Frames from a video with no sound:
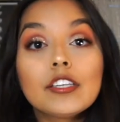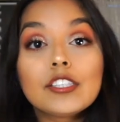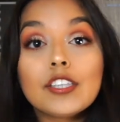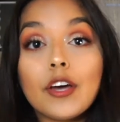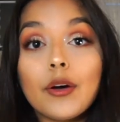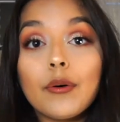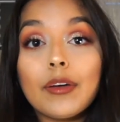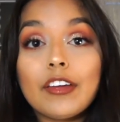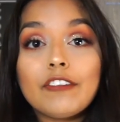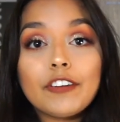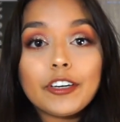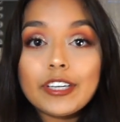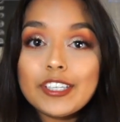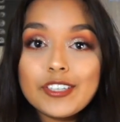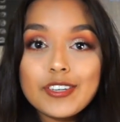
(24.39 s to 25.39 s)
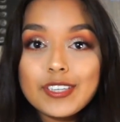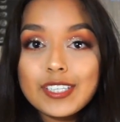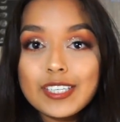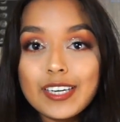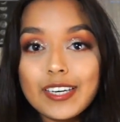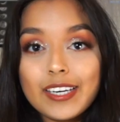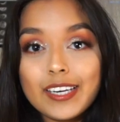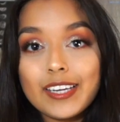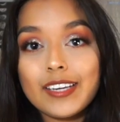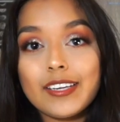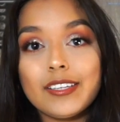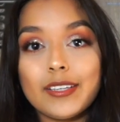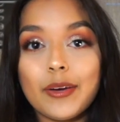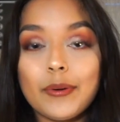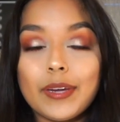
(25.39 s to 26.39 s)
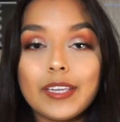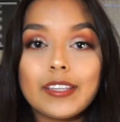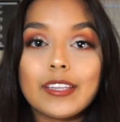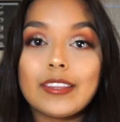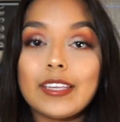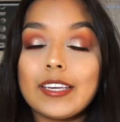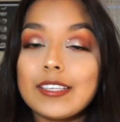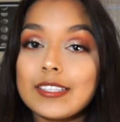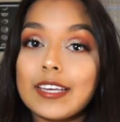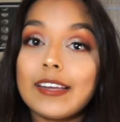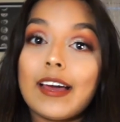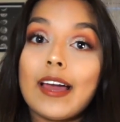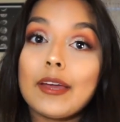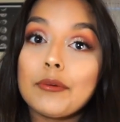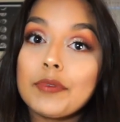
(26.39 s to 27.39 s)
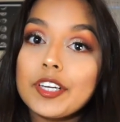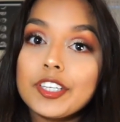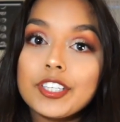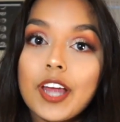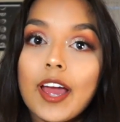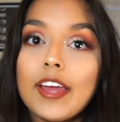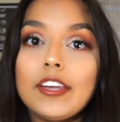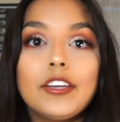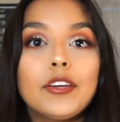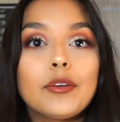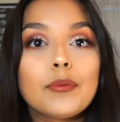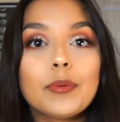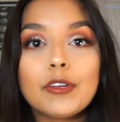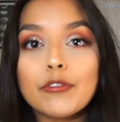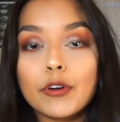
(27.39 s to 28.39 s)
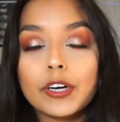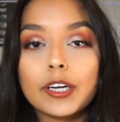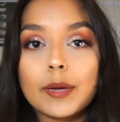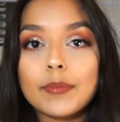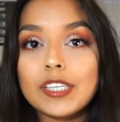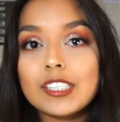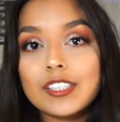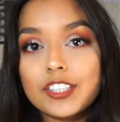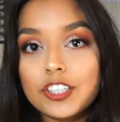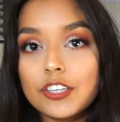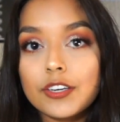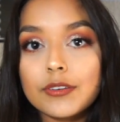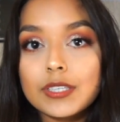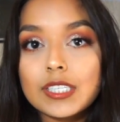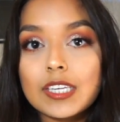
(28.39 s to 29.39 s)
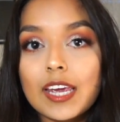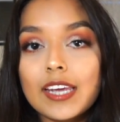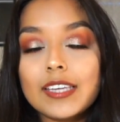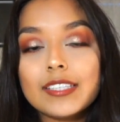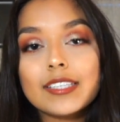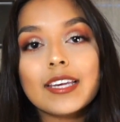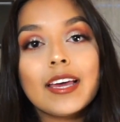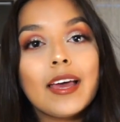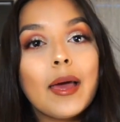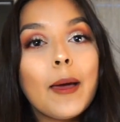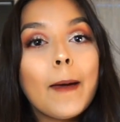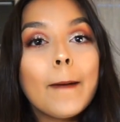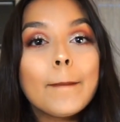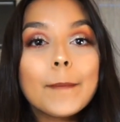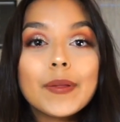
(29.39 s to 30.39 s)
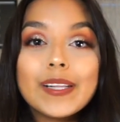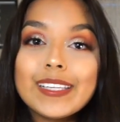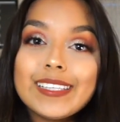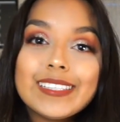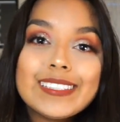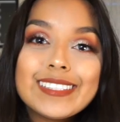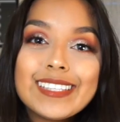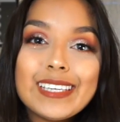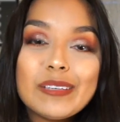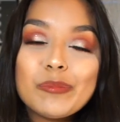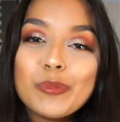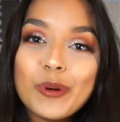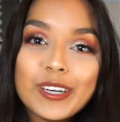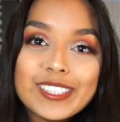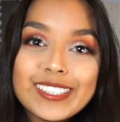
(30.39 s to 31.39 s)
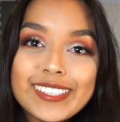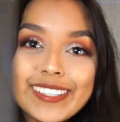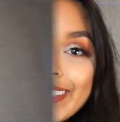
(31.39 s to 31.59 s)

So if you're interested in knowing the things that I wish I knew before coming to Chico State, please keep watching.